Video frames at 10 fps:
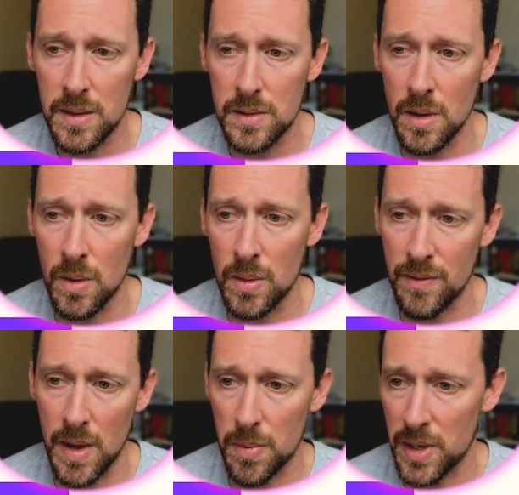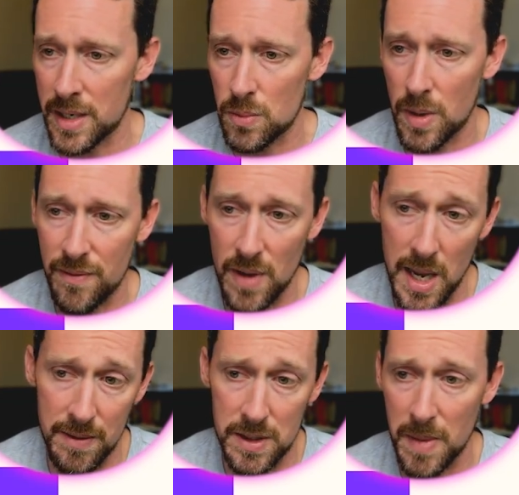So if I put in
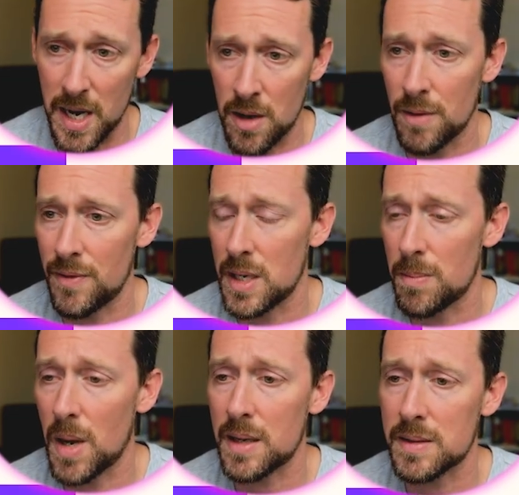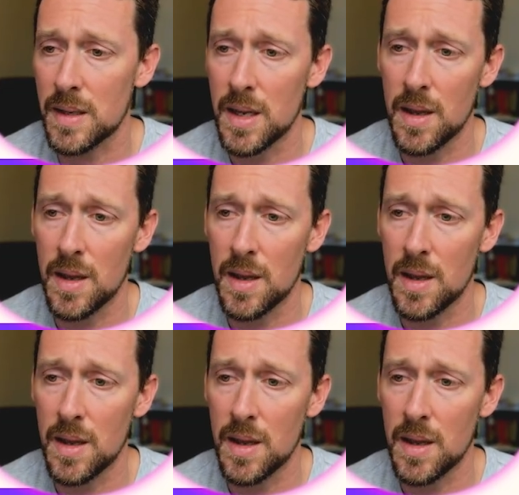25, it's about 150 bucks.